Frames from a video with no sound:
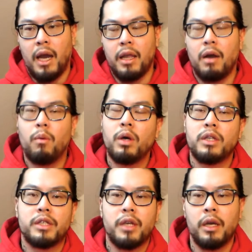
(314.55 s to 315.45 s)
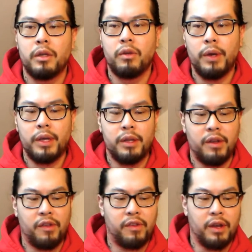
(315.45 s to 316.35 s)
and I was doing
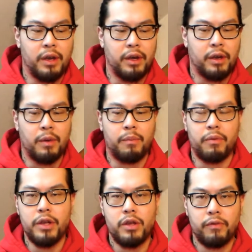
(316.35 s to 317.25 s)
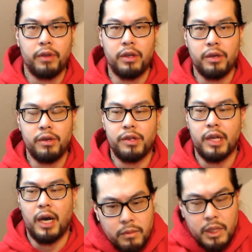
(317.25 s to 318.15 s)
this comparison videos.
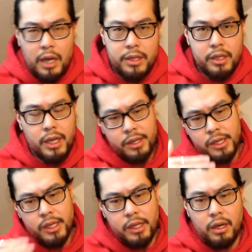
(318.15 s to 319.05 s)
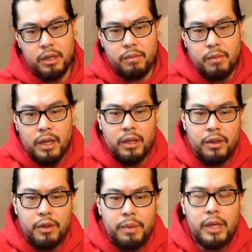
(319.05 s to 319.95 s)
As you can see
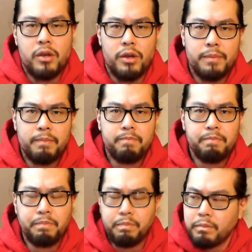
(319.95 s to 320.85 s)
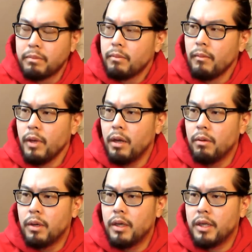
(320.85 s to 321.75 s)
on the pictures,
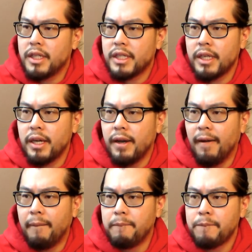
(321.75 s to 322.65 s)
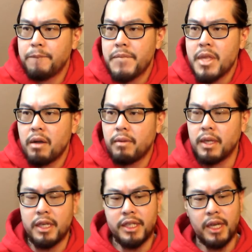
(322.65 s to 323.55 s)
was
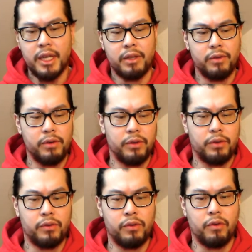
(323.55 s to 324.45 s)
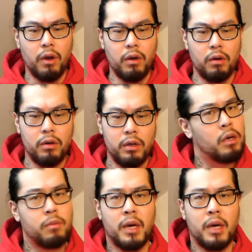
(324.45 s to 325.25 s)
when I started to grow, no